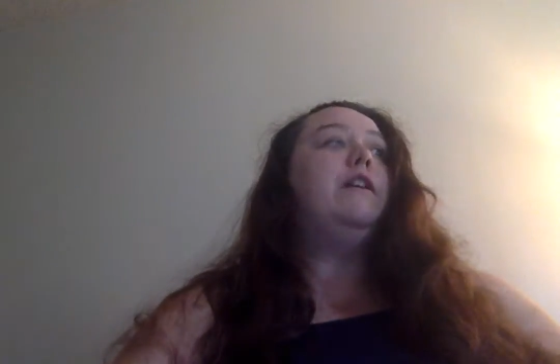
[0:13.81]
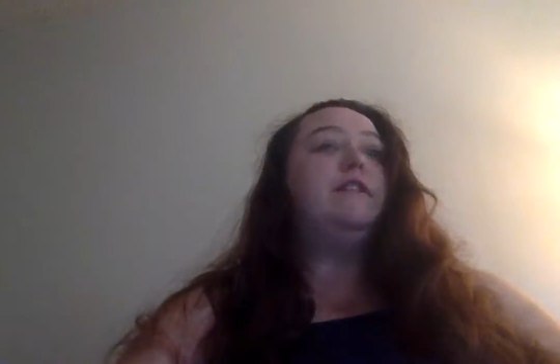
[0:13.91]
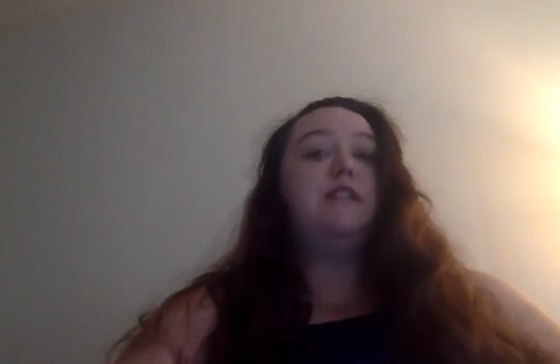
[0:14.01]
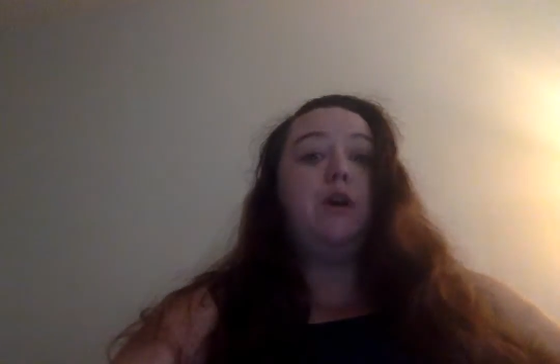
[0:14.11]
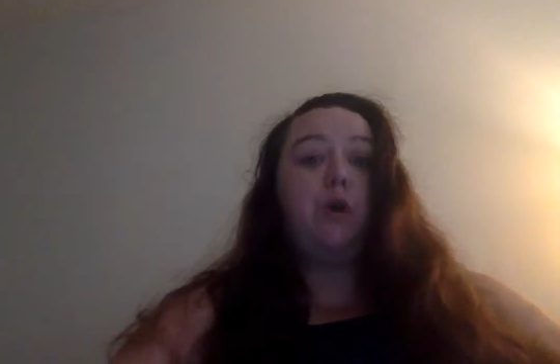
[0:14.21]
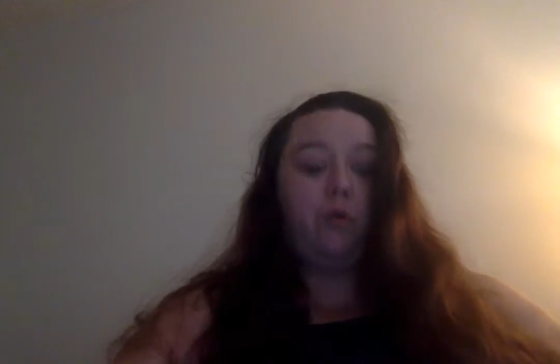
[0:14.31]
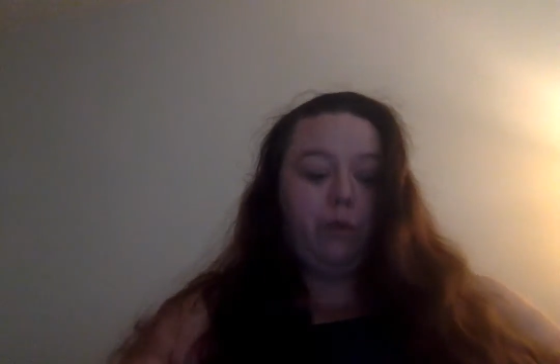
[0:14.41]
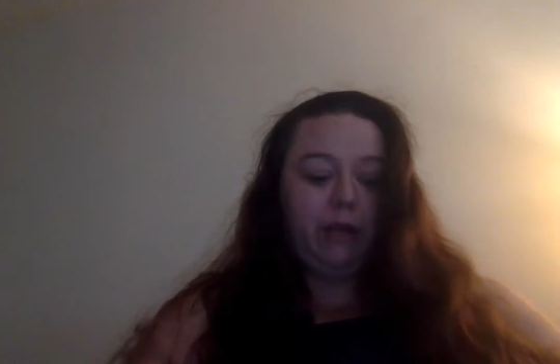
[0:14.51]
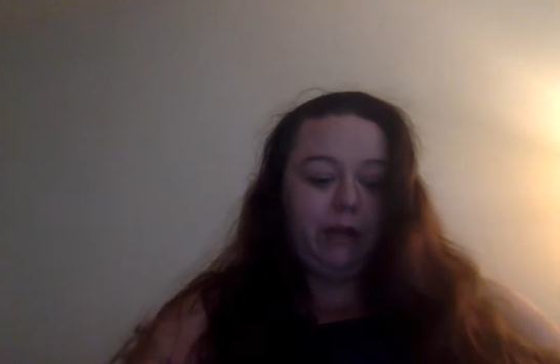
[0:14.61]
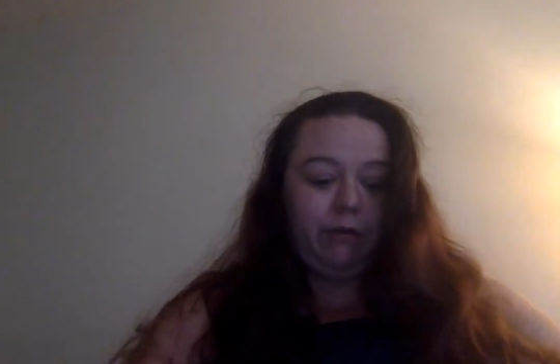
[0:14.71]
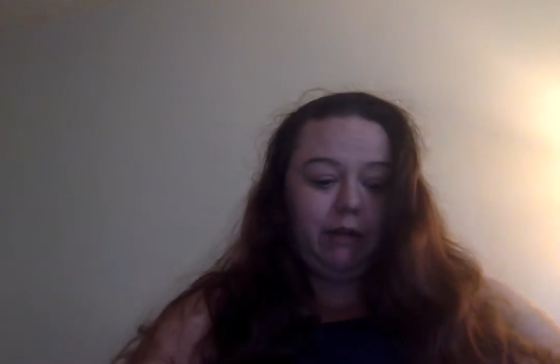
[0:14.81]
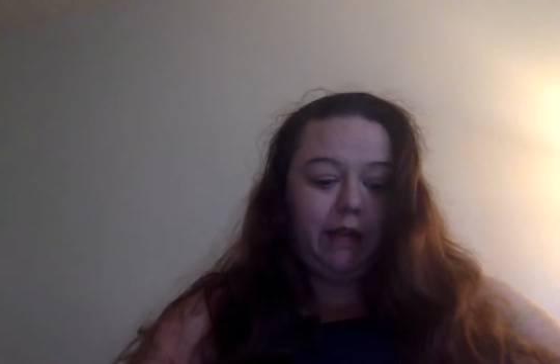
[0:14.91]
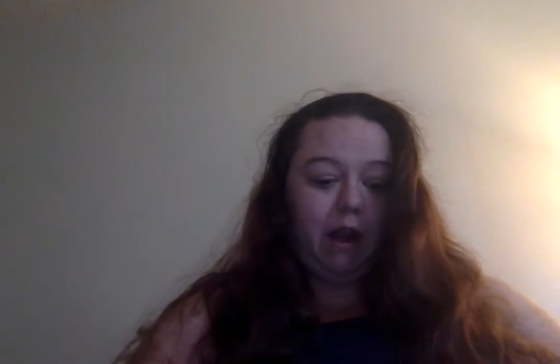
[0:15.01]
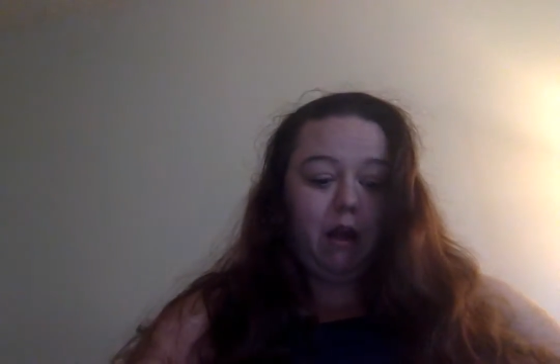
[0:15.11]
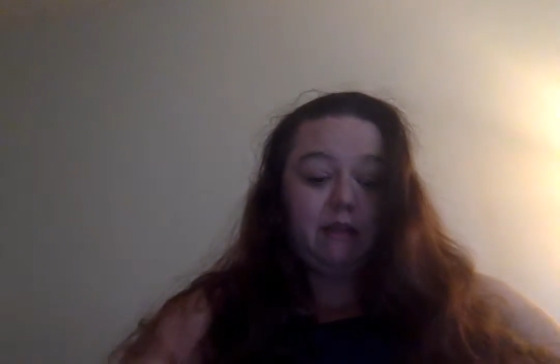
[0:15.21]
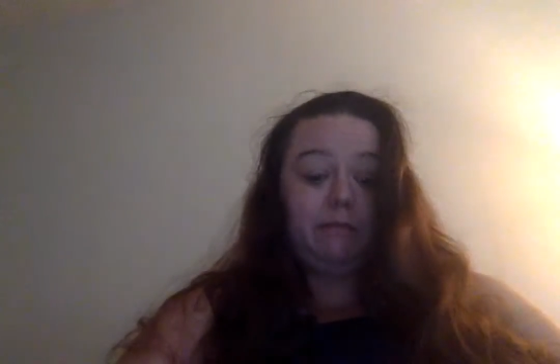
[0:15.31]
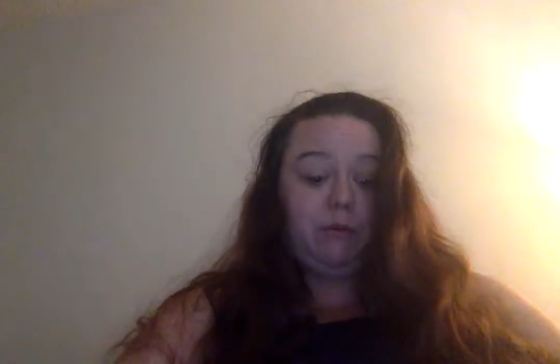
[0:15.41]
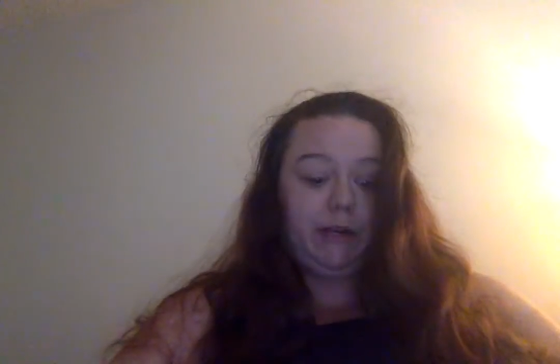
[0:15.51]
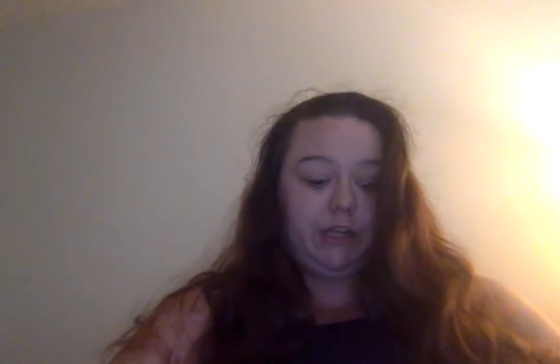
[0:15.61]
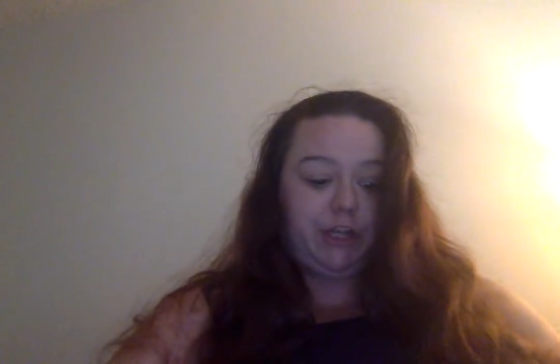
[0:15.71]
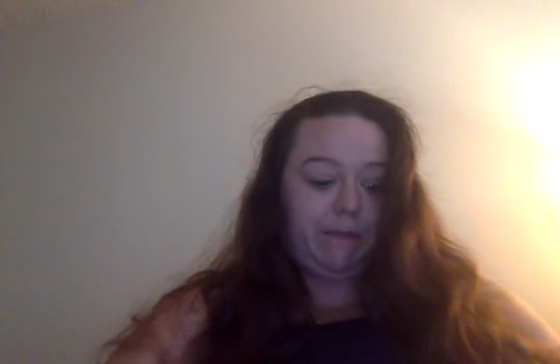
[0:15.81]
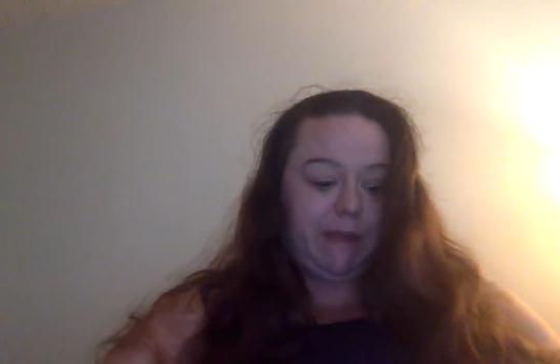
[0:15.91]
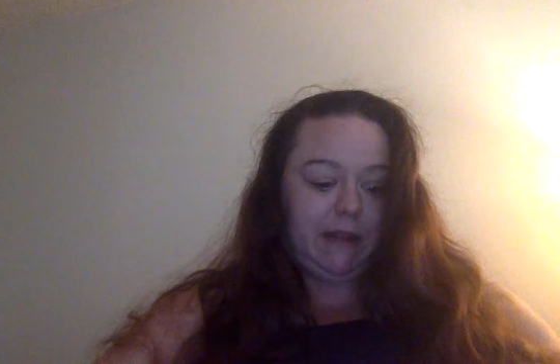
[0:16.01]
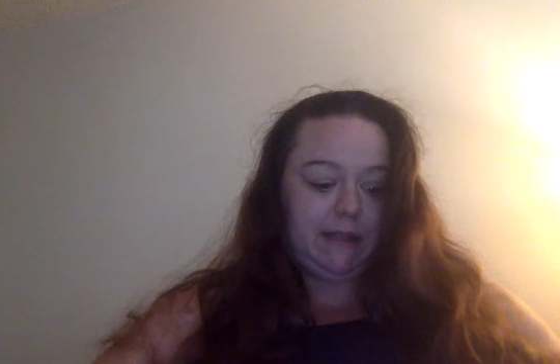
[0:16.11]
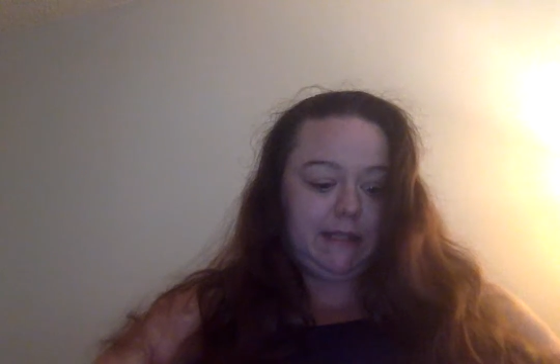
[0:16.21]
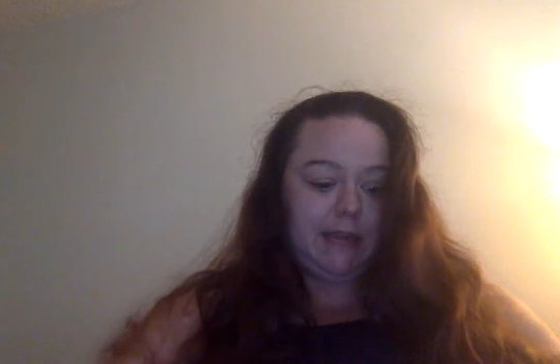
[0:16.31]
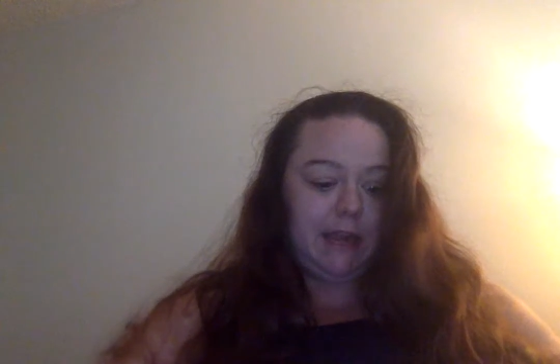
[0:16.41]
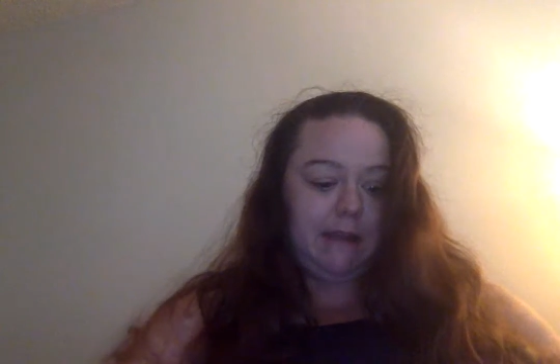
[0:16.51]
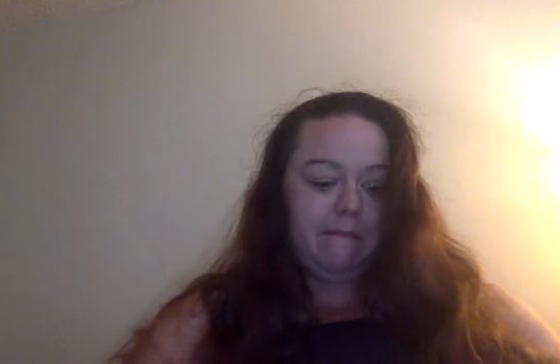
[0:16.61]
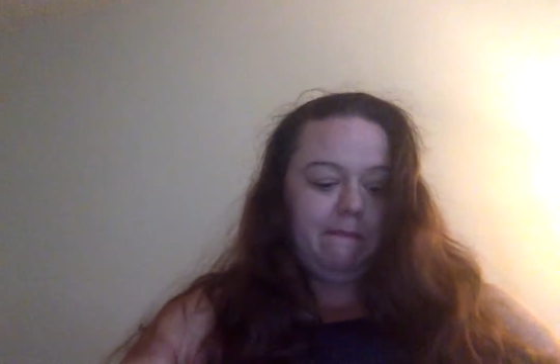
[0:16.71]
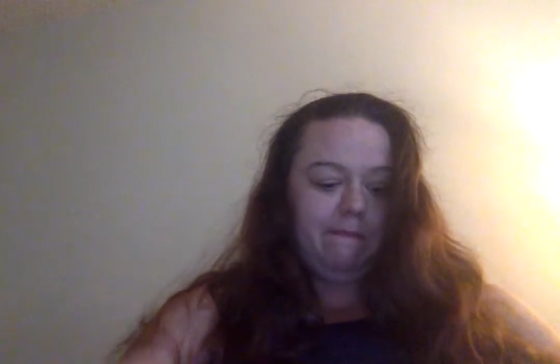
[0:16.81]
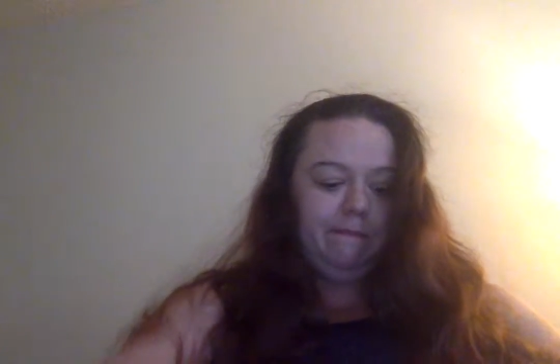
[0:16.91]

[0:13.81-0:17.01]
So really, really awesome quick shipping this time.